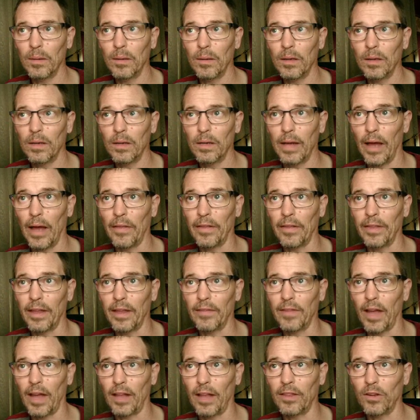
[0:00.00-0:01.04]
Now that they've
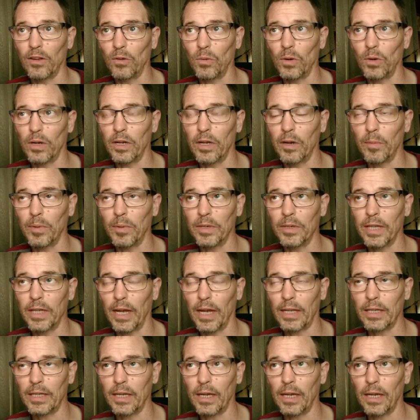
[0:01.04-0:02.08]
got their rook here
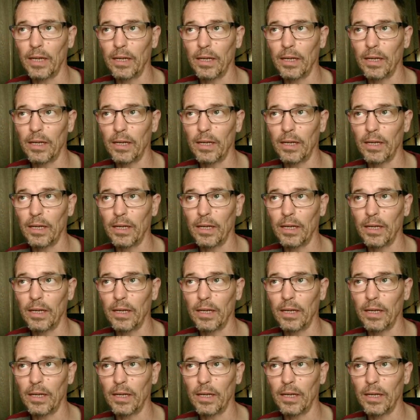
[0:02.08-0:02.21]
protecting it.